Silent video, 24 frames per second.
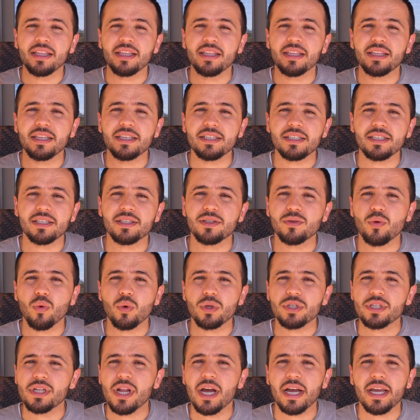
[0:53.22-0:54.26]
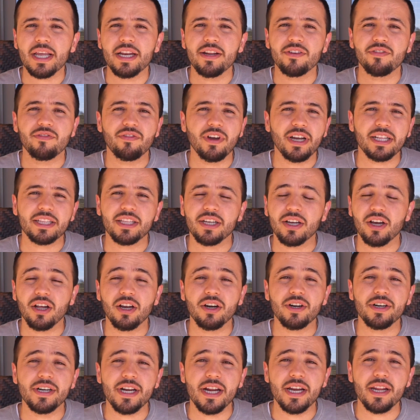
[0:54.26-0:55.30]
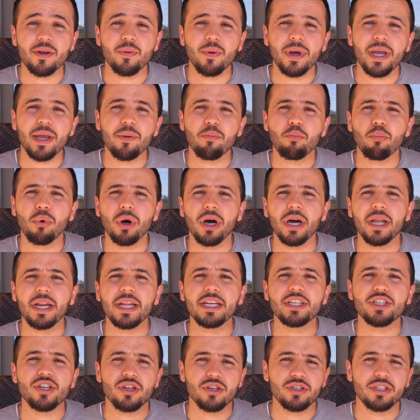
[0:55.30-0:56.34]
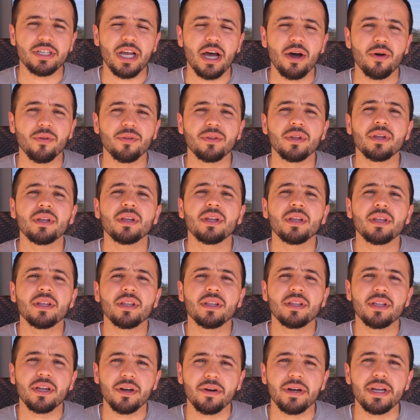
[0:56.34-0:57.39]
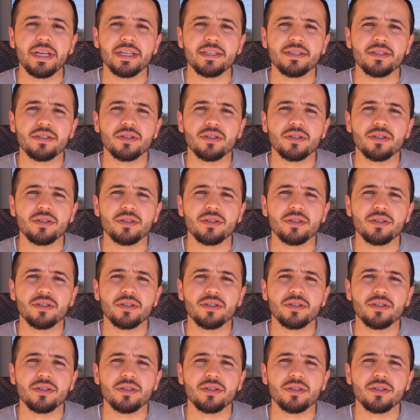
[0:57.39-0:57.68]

this was not gonna affect the color in any way, but it turns out there is.